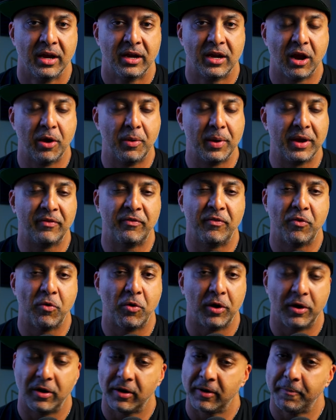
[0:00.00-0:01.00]
going
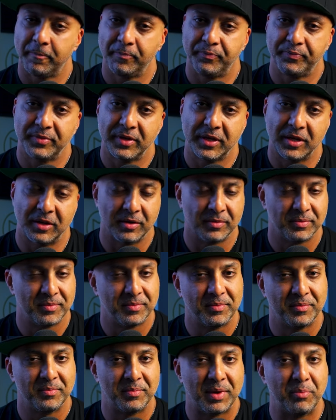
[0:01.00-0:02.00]
for, you know,
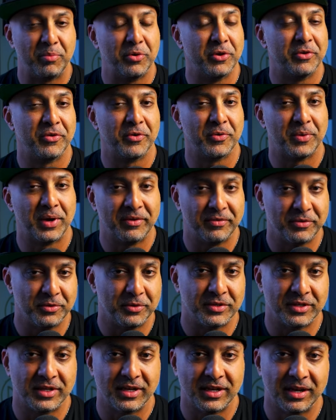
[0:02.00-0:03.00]
my beautiful wife,
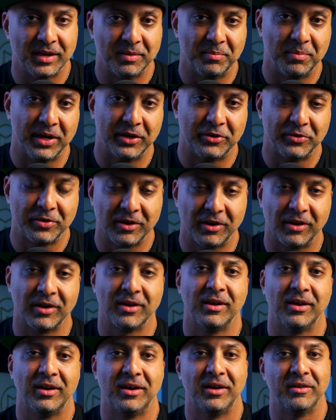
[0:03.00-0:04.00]
who's the matriarch
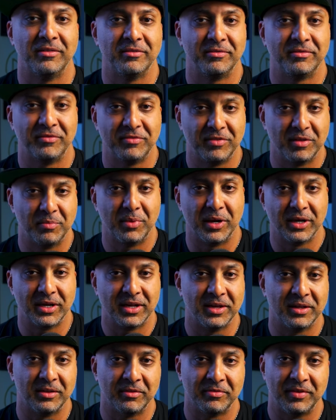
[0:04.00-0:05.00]
of the
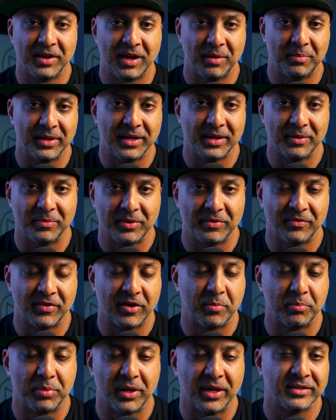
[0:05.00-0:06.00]
Mudgill family, and we're
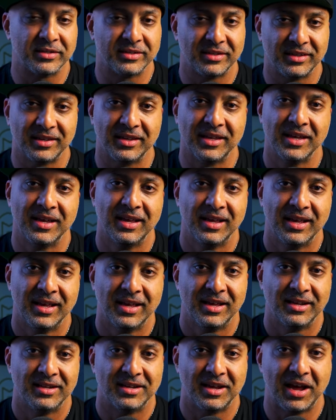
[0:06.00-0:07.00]
very blessed
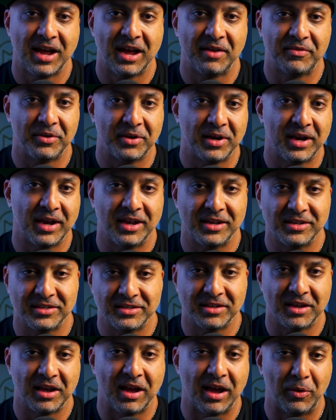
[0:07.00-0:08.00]
to have her
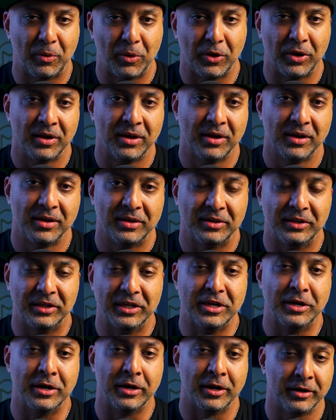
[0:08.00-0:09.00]
as our
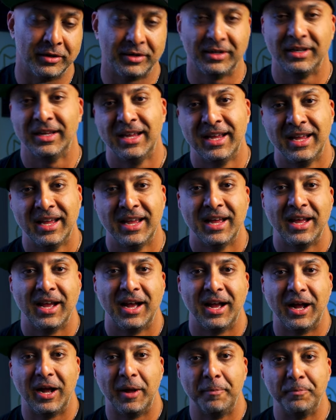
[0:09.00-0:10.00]
leader.
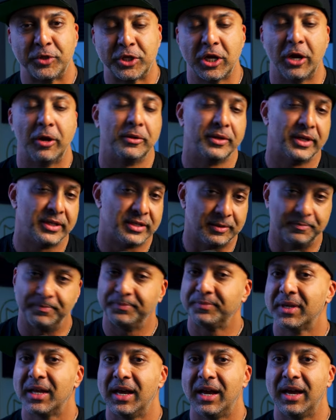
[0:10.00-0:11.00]
Um, so listen,
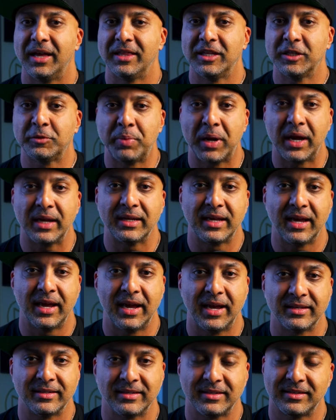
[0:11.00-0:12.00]
uh, this
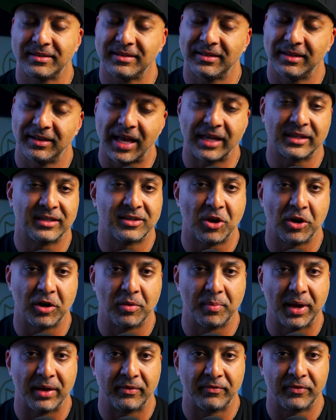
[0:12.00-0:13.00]
podcast, a lot to talk
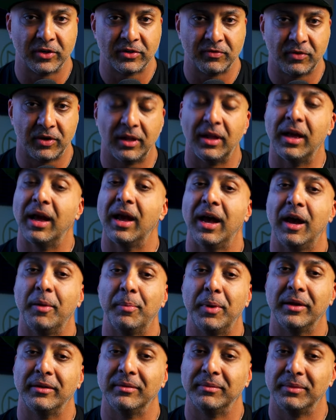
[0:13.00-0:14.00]
about. First of all, how
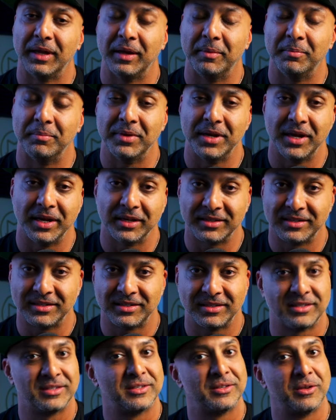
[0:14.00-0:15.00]
about them Knicks?
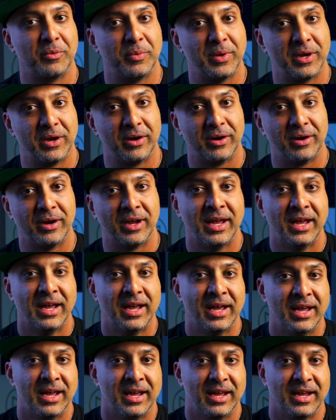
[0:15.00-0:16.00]
So we are
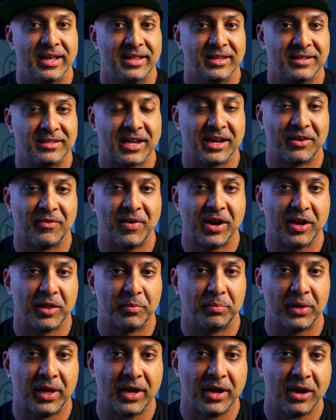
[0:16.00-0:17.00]
in the second round of the
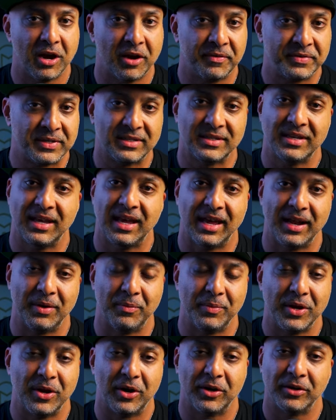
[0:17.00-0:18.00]
playoffs, and
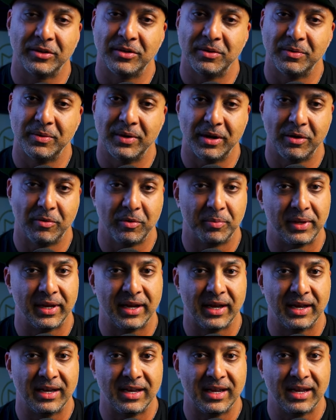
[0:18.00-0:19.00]
we are two and oh. We played
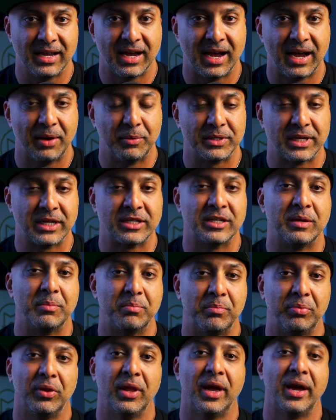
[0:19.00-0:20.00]
Indy. I was actually
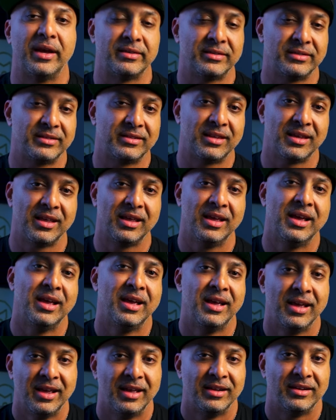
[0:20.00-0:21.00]
blessed
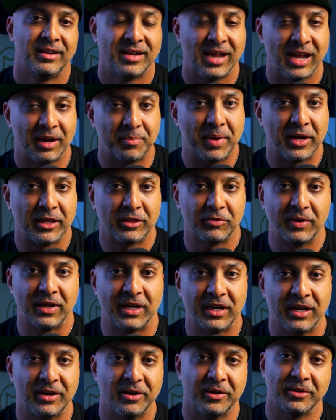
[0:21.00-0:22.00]
to take my three
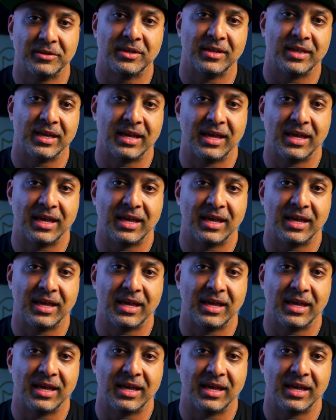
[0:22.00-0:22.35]
kiddos to the